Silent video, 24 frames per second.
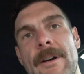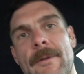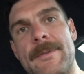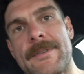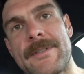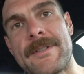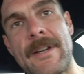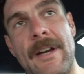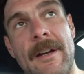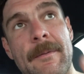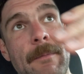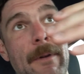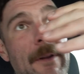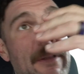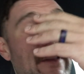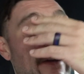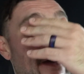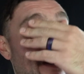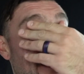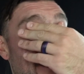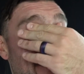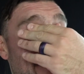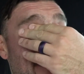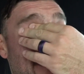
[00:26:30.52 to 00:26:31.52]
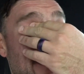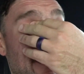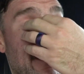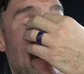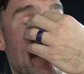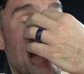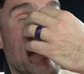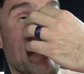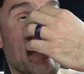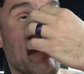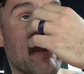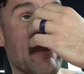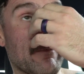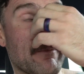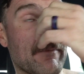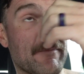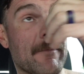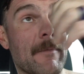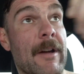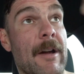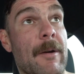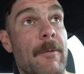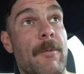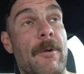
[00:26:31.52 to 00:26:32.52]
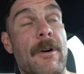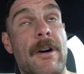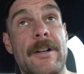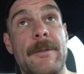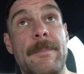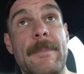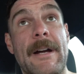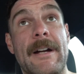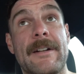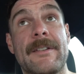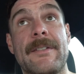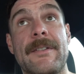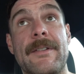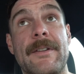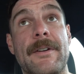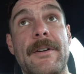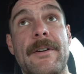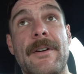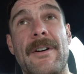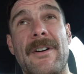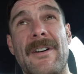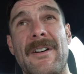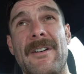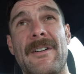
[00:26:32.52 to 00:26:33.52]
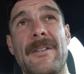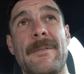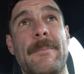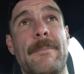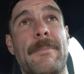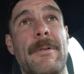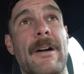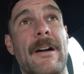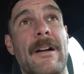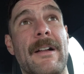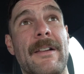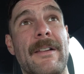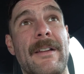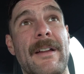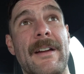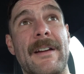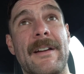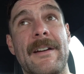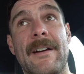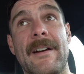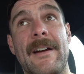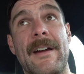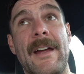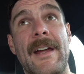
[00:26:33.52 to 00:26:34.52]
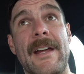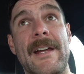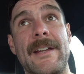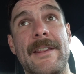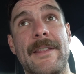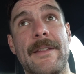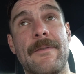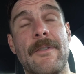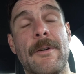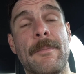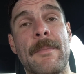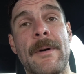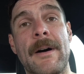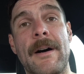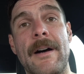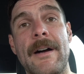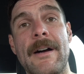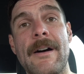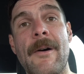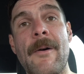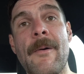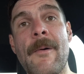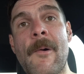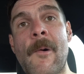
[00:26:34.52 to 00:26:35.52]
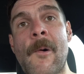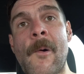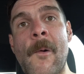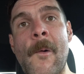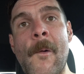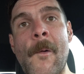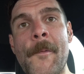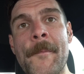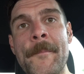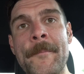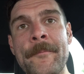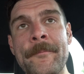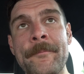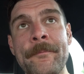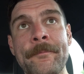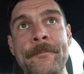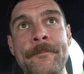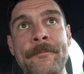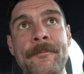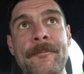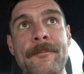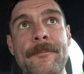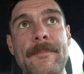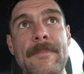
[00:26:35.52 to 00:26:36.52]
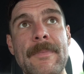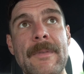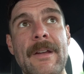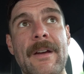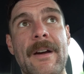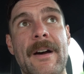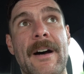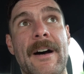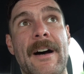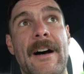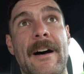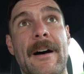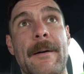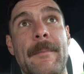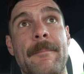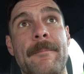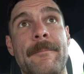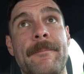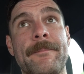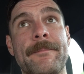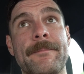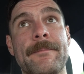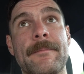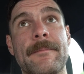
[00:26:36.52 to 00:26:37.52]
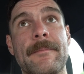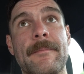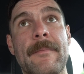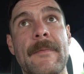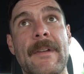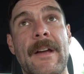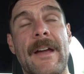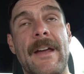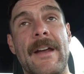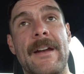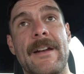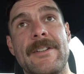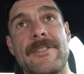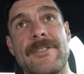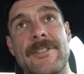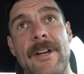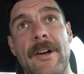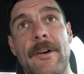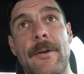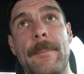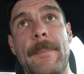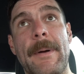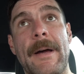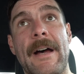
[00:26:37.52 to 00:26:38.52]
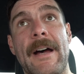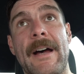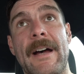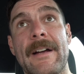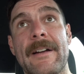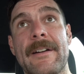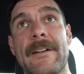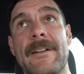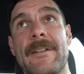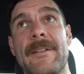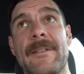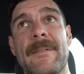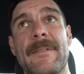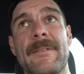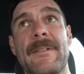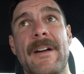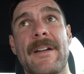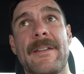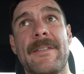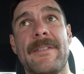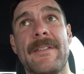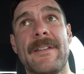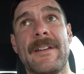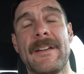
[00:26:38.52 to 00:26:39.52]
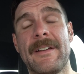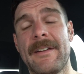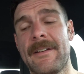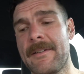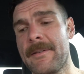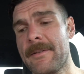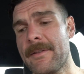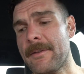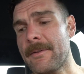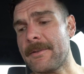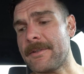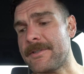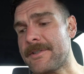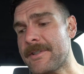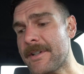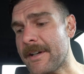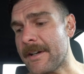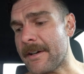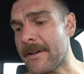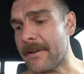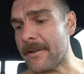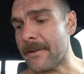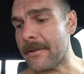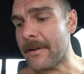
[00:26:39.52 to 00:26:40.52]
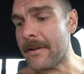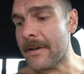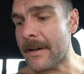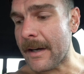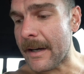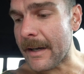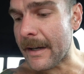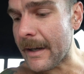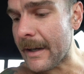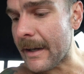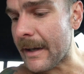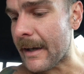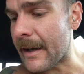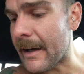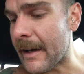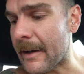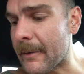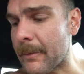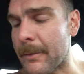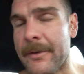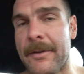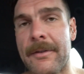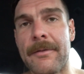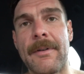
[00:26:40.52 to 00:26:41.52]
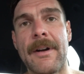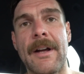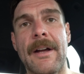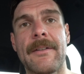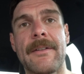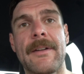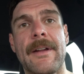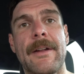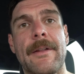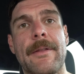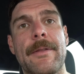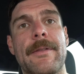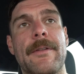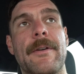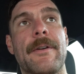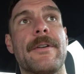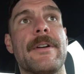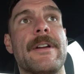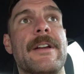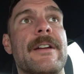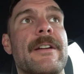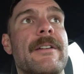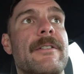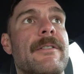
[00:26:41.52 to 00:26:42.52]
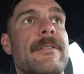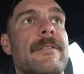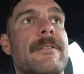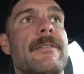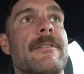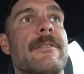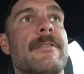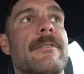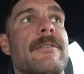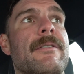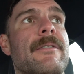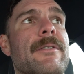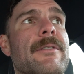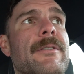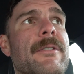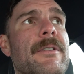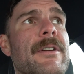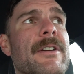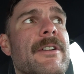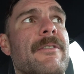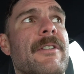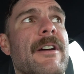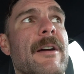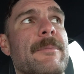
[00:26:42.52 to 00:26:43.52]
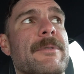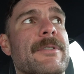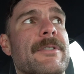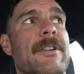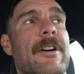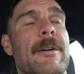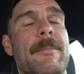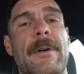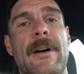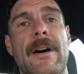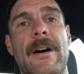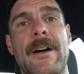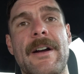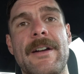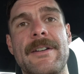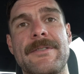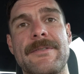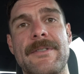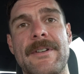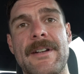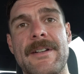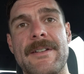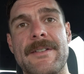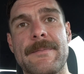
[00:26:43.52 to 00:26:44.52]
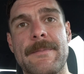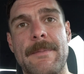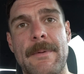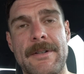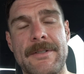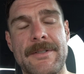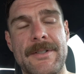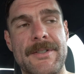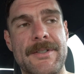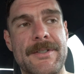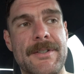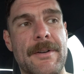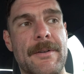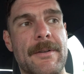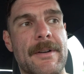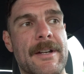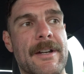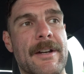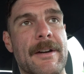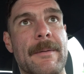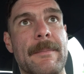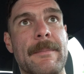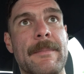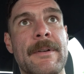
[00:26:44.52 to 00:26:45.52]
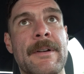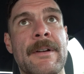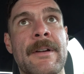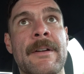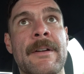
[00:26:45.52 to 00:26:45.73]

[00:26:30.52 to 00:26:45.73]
I was done with that, I walked back to the car, probably like an eighth of a mile. I ate a gel pack. I think the gel I had was around like 30 grams of carbohydrates, a bunch of sodium,